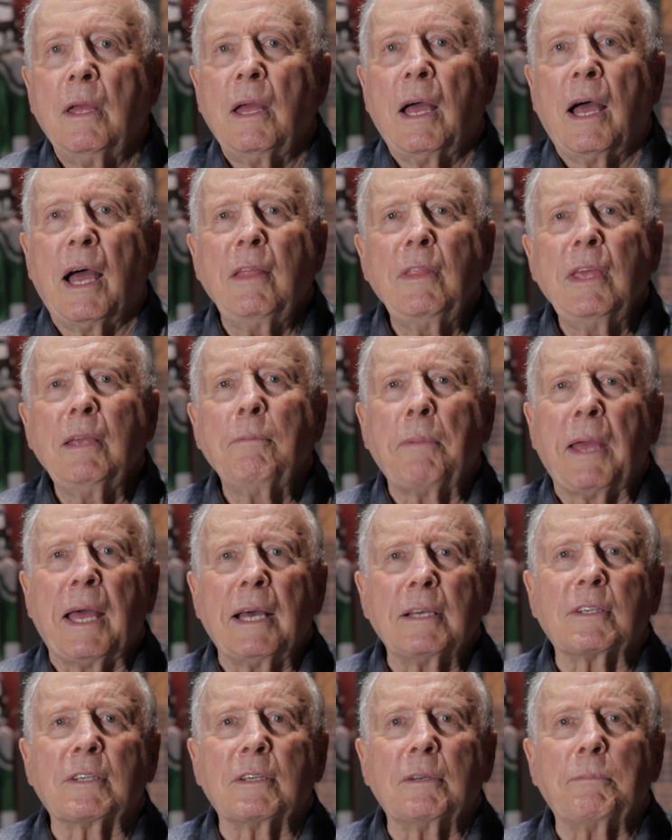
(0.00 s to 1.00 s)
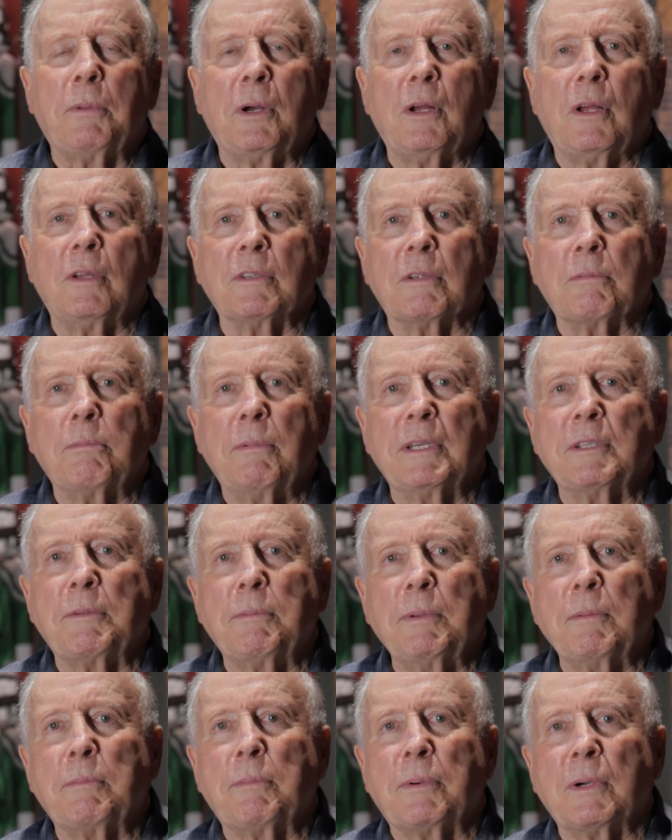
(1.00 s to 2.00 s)
I think basketball must
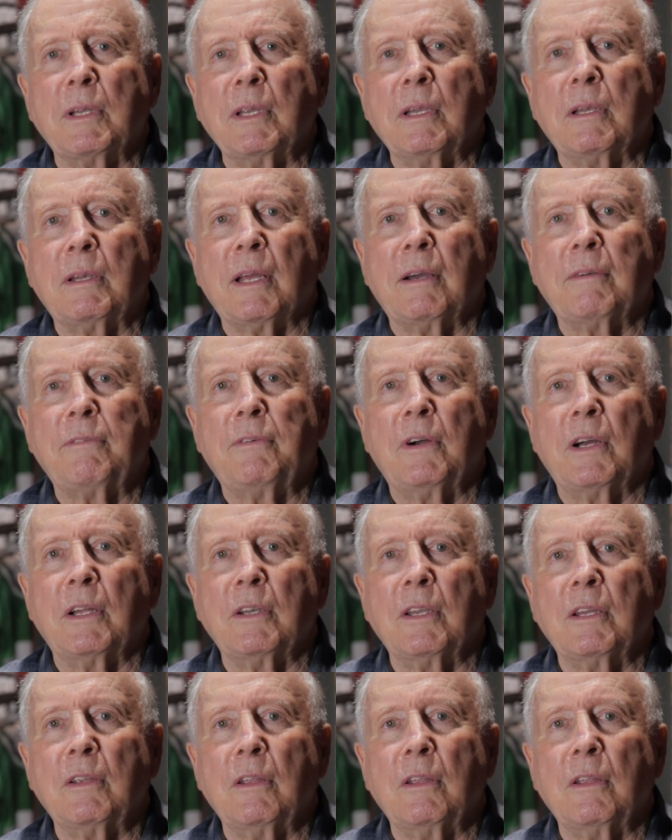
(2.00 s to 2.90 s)
be pretty tough on you.